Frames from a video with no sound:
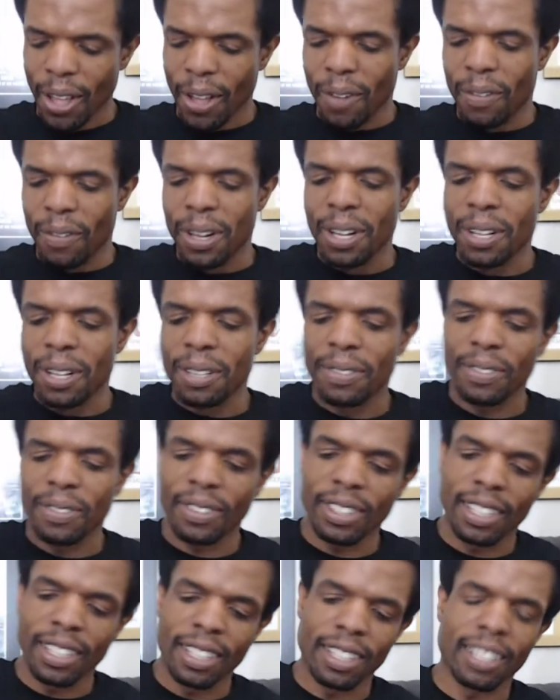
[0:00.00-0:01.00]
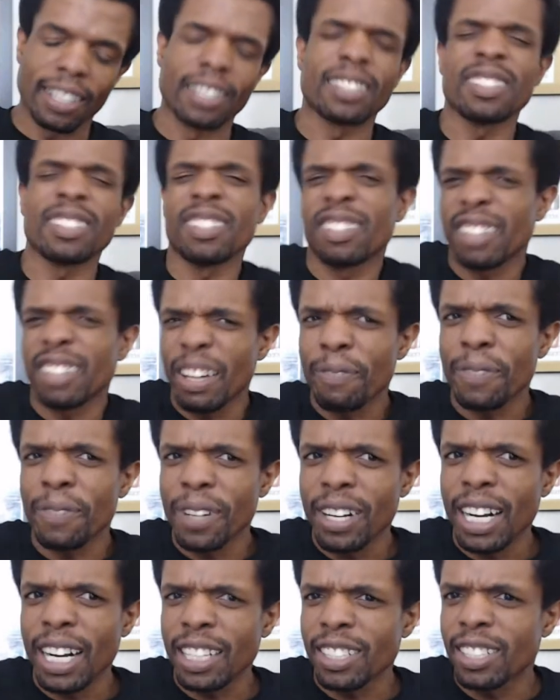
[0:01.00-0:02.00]
Well, because you know, I
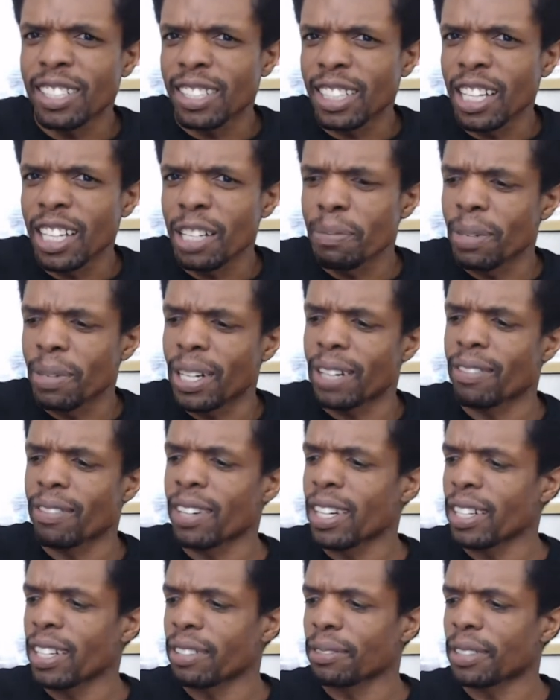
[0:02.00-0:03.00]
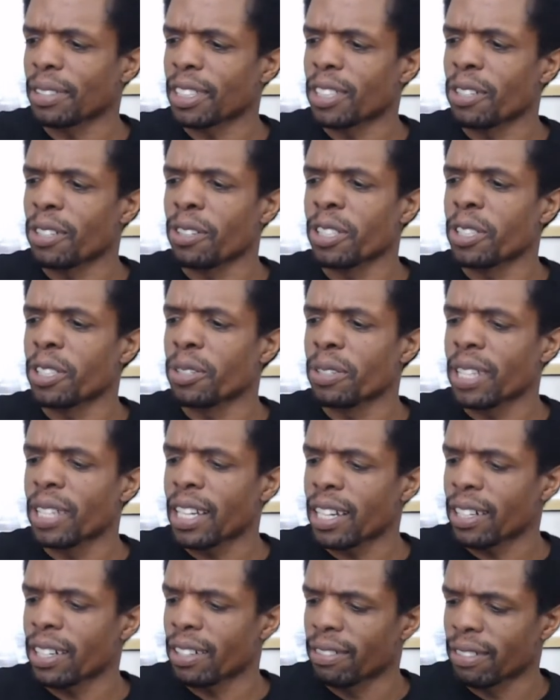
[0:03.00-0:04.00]
figured I should celebrate, right? You only do
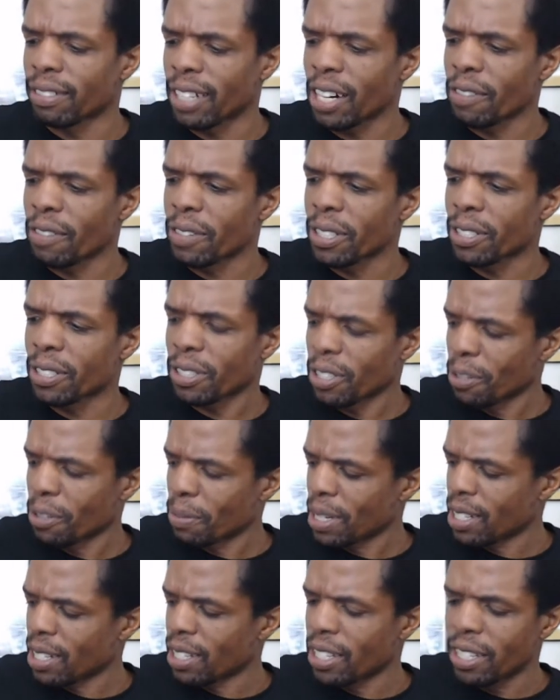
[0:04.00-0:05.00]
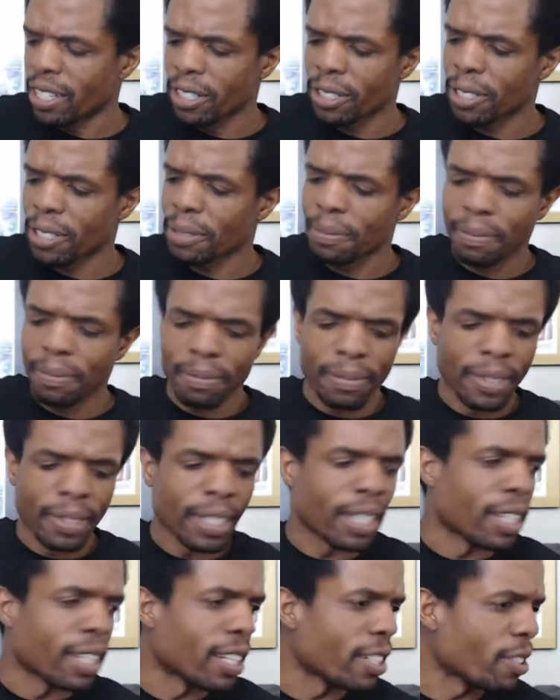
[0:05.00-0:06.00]
that every so many years,
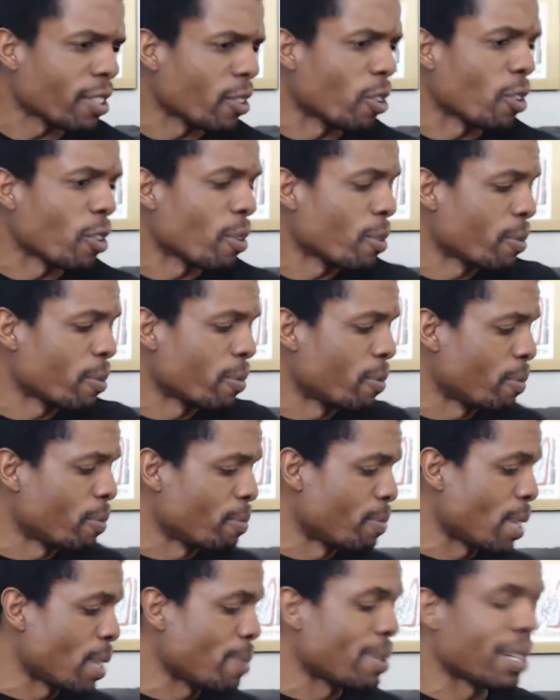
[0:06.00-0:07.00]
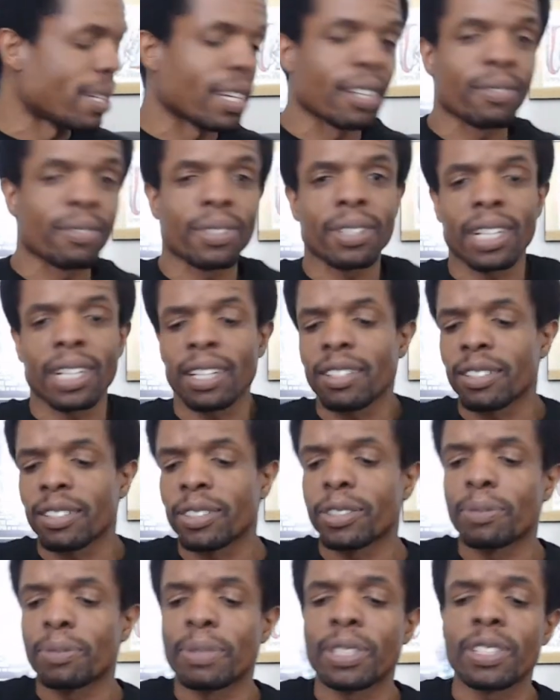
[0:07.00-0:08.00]
unless or maybe never. I don't know. It
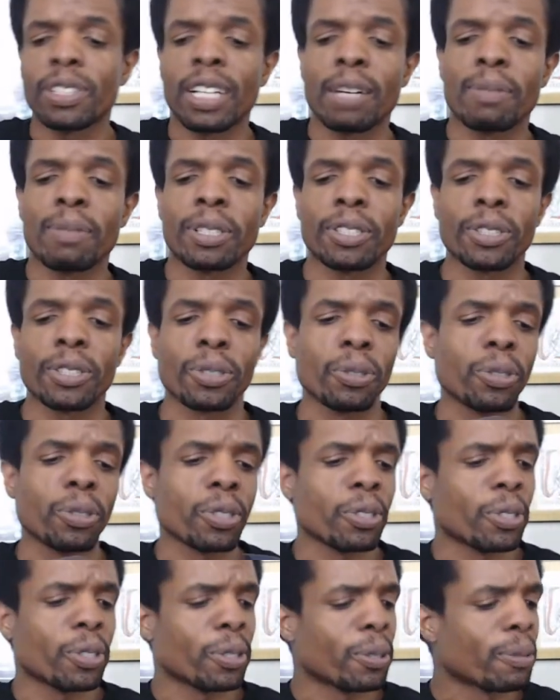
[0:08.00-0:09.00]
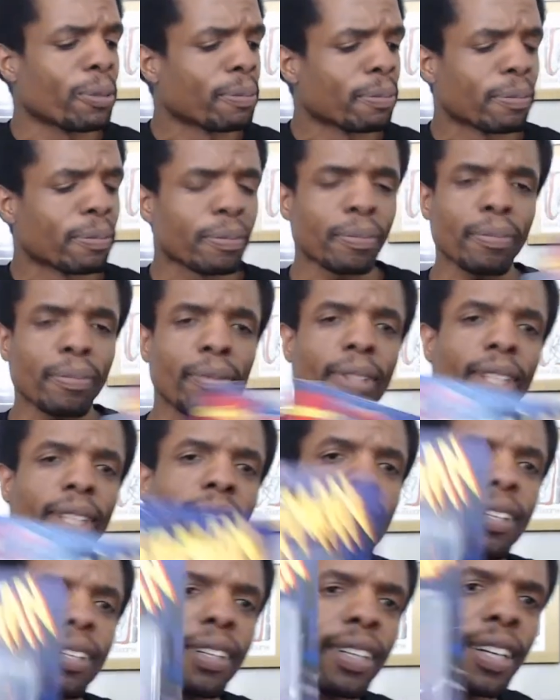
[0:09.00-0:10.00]
depends on how much school you do.
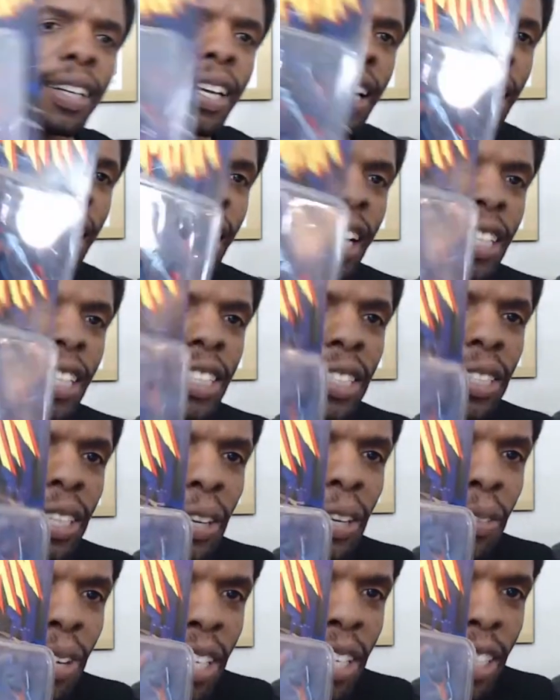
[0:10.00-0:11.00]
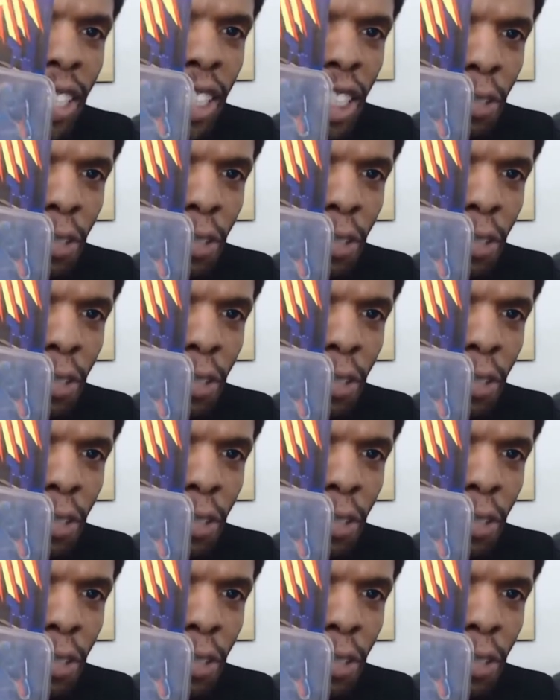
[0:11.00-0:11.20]
So I wanted this